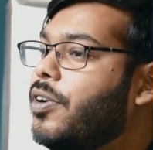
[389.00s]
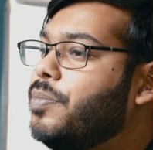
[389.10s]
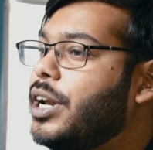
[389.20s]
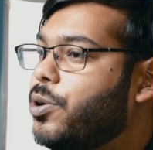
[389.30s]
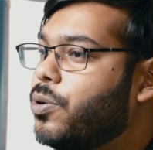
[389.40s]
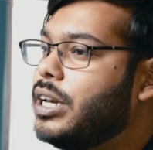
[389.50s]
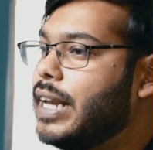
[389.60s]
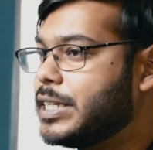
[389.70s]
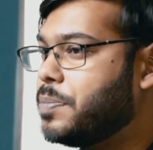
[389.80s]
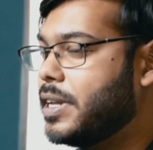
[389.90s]
from the
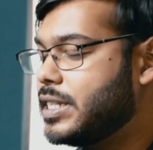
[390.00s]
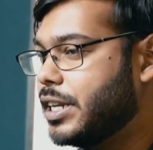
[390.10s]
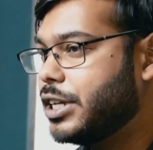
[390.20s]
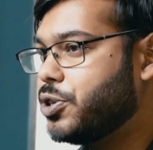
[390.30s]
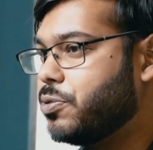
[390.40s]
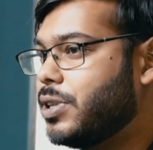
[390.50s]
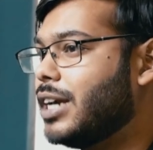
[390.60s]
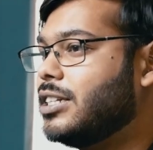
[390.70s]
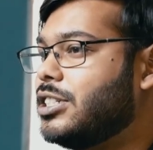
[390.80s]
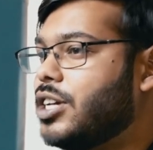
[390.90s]
total expense ratio
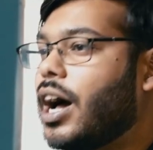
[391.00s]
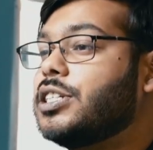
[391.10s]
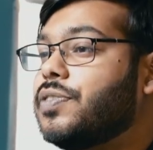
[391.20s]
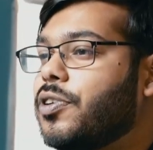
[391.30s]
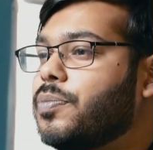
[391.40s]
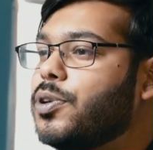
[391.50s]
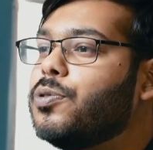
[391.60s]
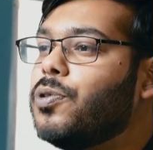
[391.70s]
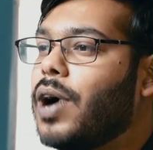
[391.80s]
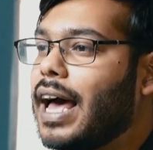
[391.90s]
that is charged from
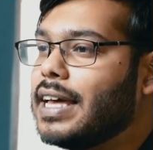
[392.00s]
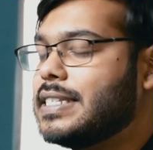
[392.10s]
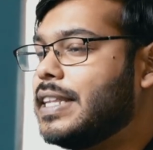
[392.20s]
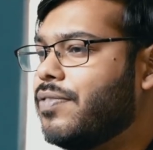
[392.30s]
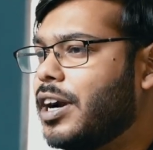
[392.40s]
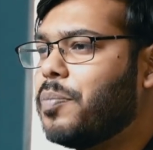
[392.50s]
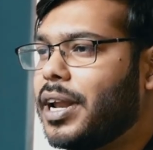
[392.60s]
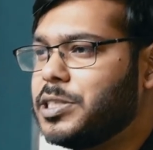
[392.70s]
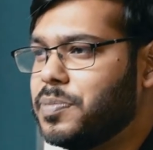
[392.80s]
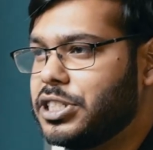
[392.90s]
you as the fund
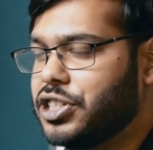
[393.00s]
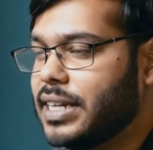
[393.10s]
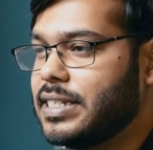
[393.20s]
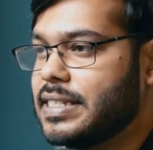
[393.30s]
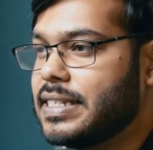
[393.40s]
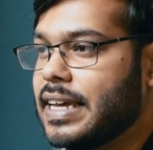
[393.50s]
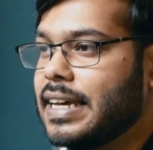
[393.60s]
management charges,